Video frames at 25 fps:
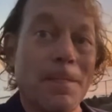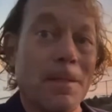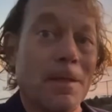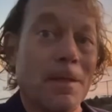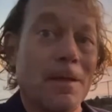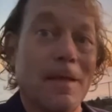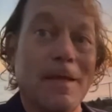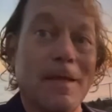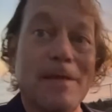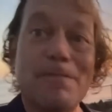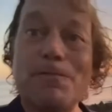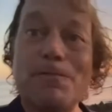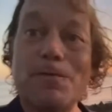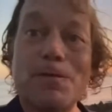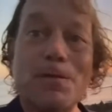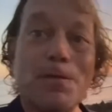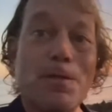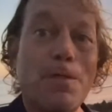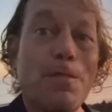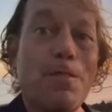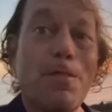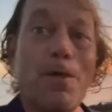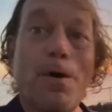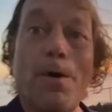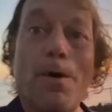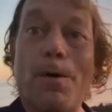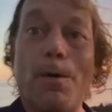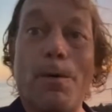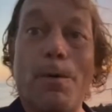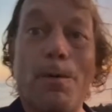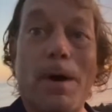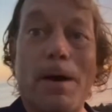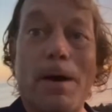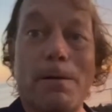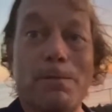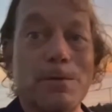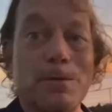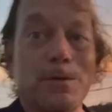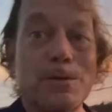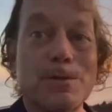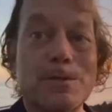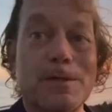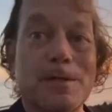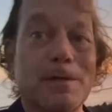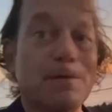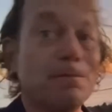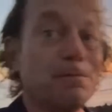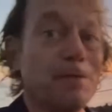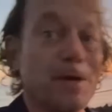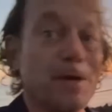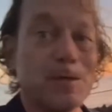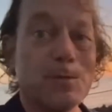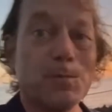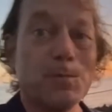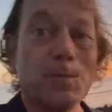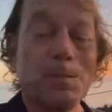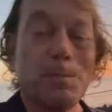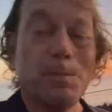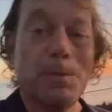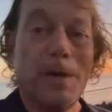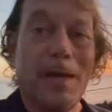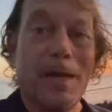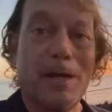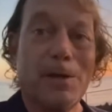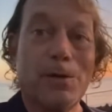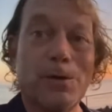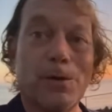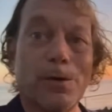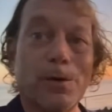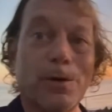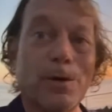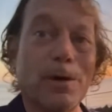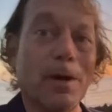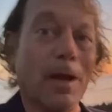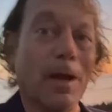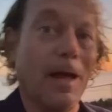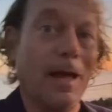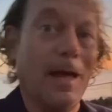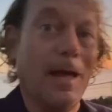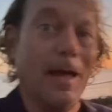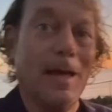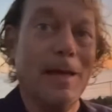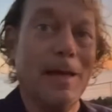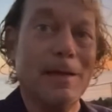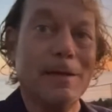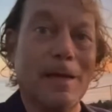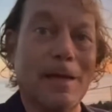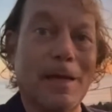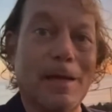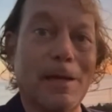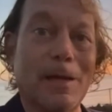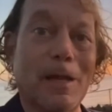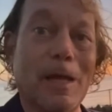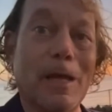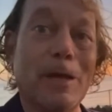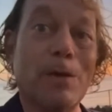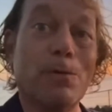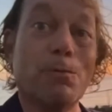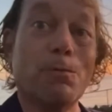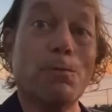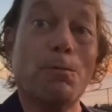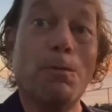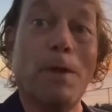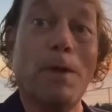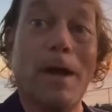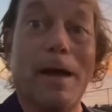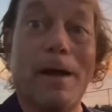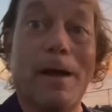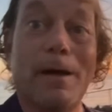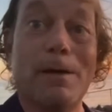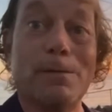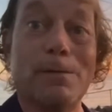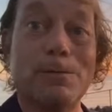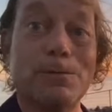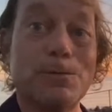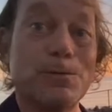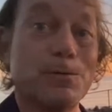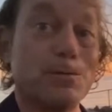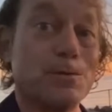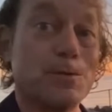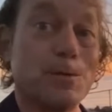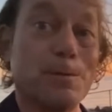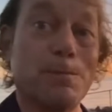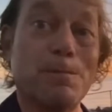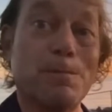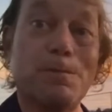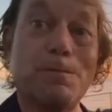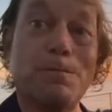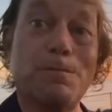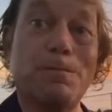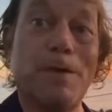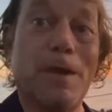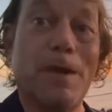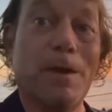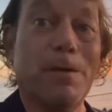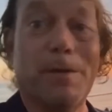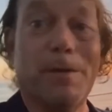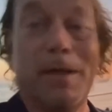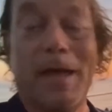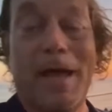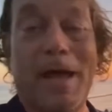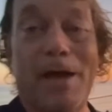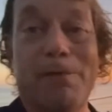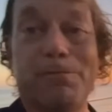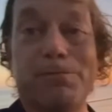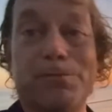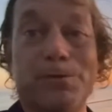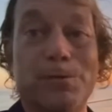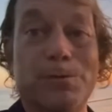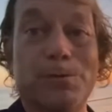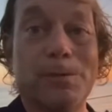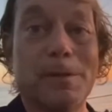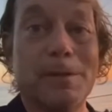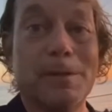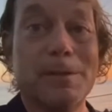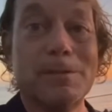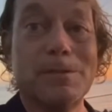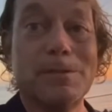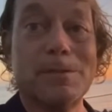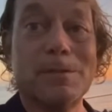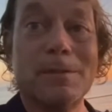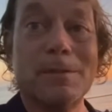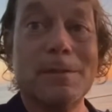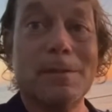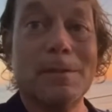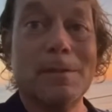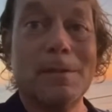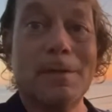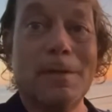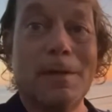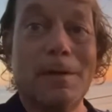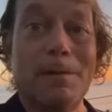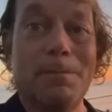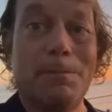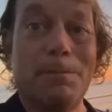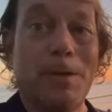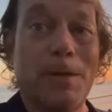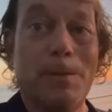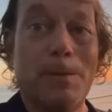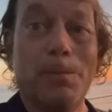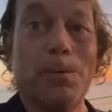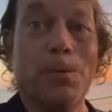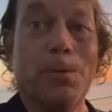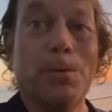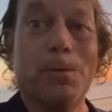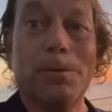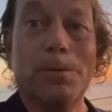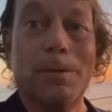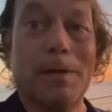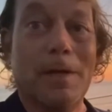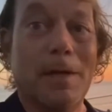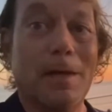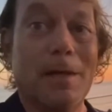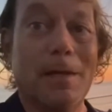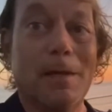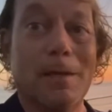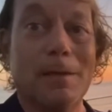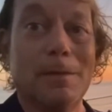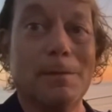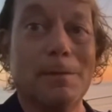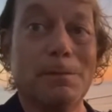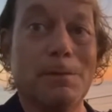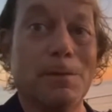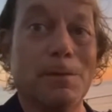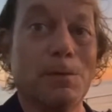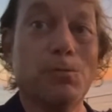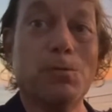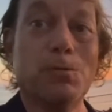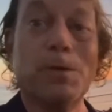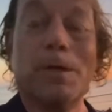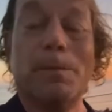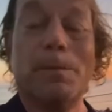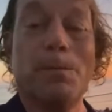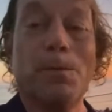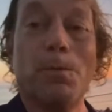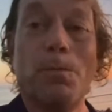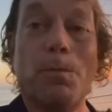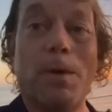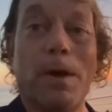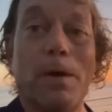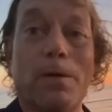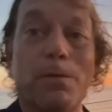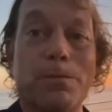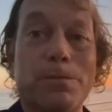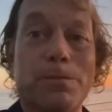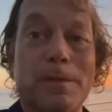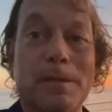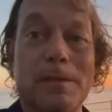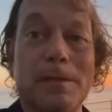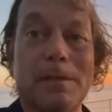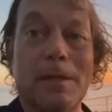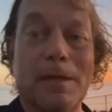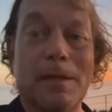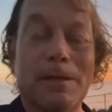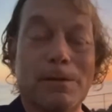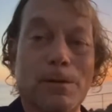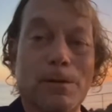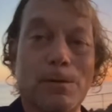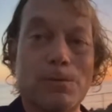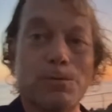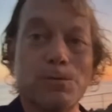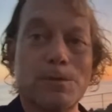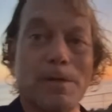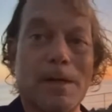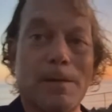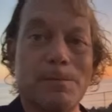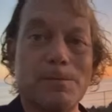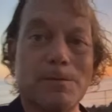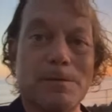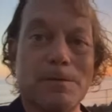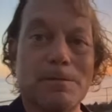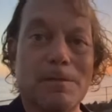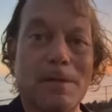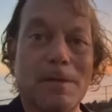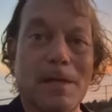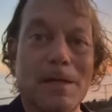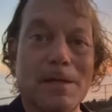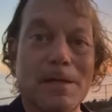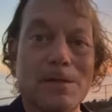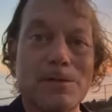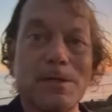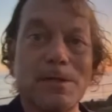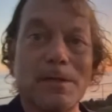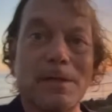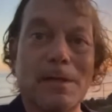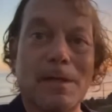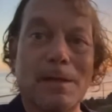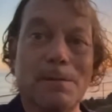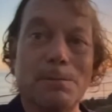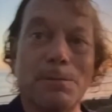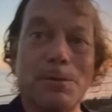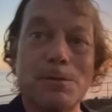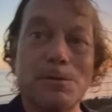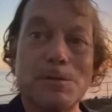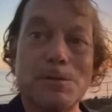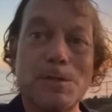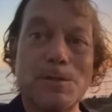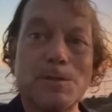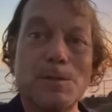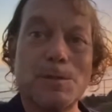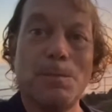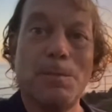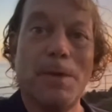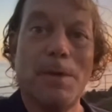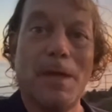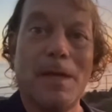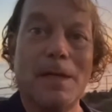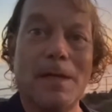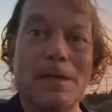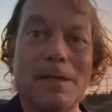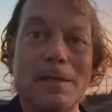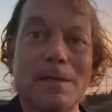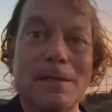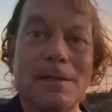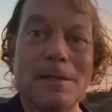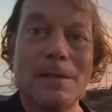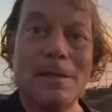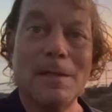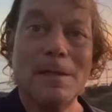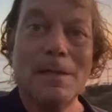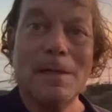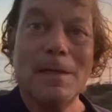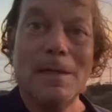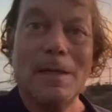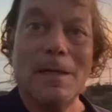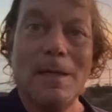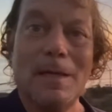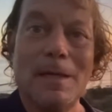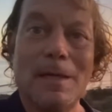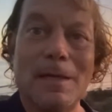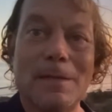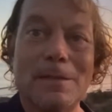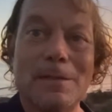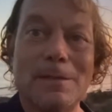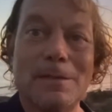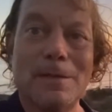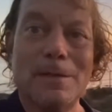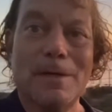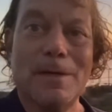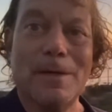even though I was an investment banker and around some very affluent people, incredible wealth and those types of things, and participated in